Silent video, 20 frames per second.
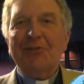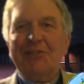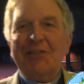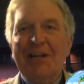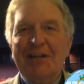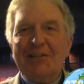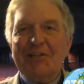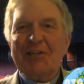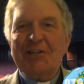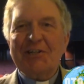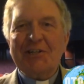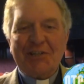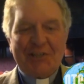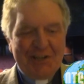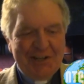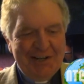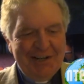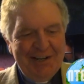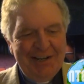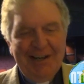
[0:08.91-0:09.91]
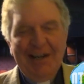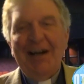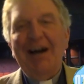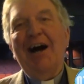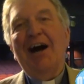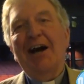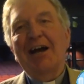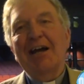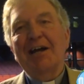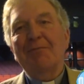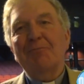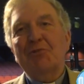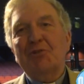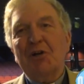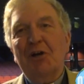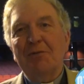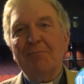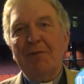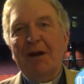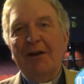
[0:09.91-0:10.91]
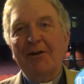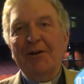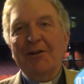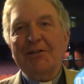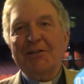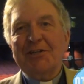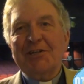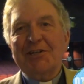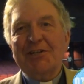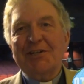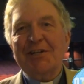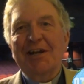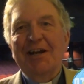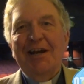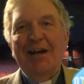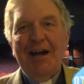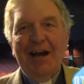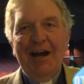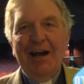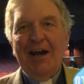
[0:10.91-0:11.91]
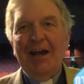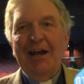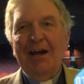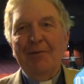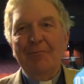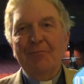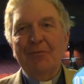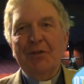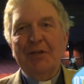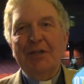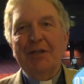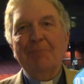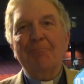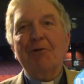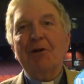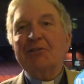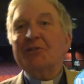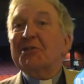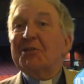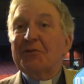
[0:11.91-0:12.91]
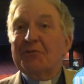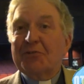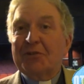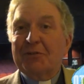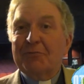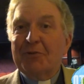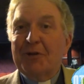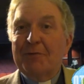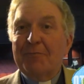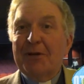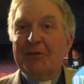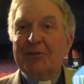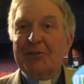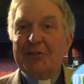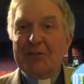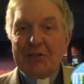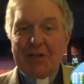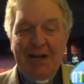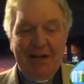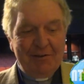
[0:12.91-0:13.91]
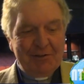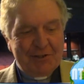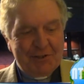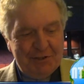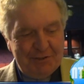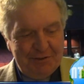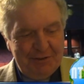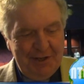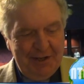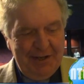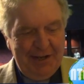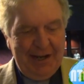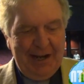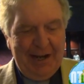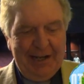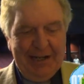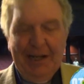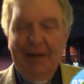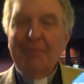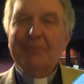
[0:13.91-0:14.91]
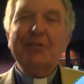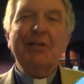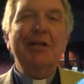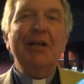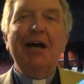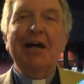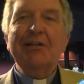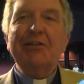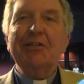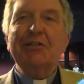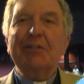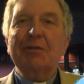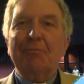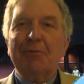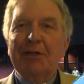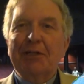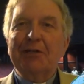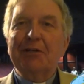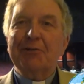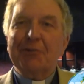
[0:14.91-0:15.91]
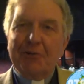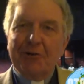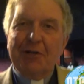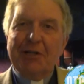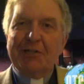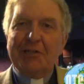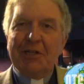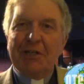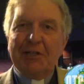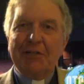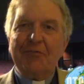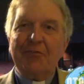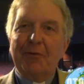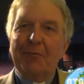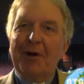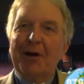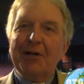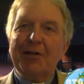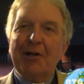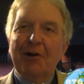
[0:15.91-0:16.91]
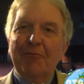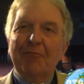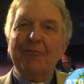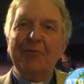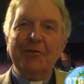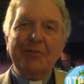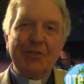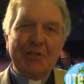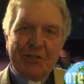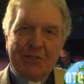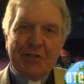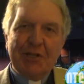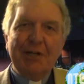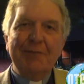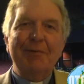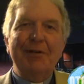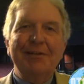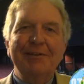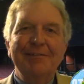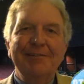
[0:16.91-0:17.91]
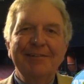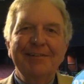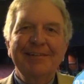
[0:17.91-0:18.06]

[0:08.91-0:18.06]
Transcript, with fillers: Texas. I am John Barrett. I am the president of the World Methodist Council, and I'm delighted to bring you greetings from our conference in Durban.